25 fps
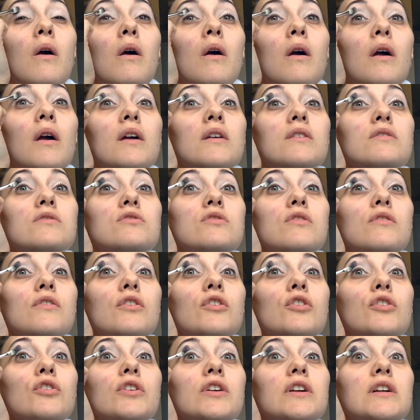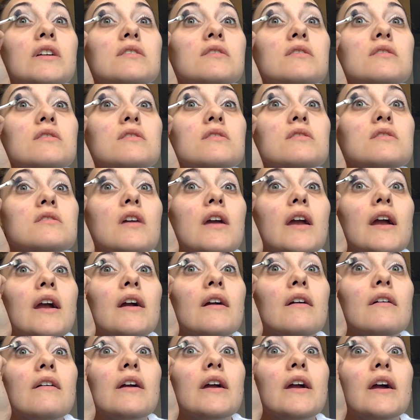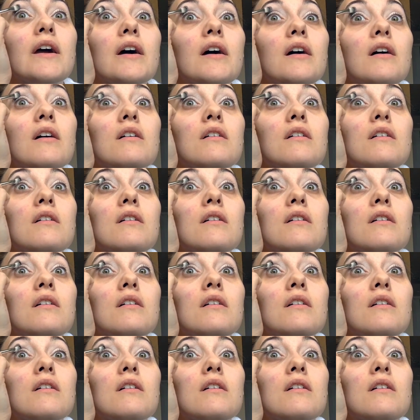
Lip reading: into the crease area.